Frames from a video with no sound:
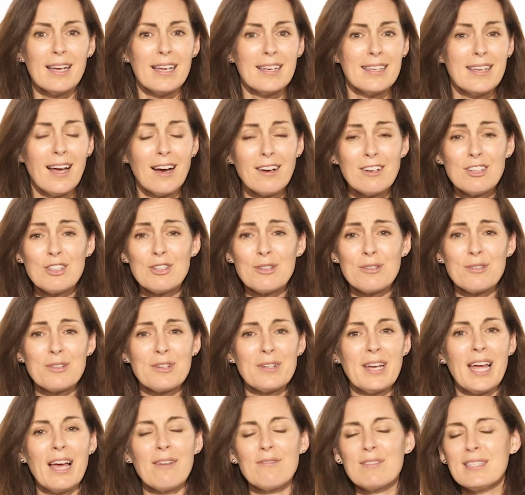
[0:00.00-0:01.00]
Young
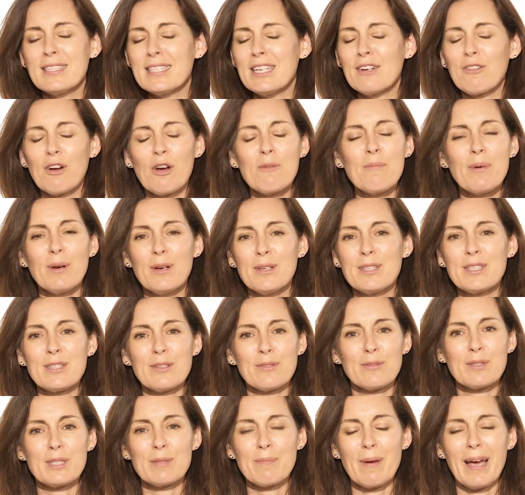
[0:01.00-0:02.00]
children have zero
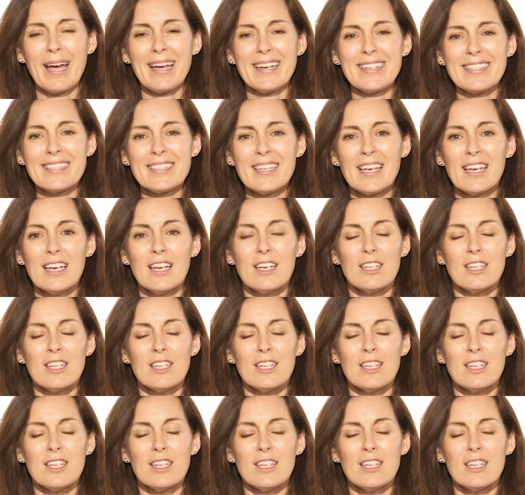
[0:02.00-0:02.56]
personal space.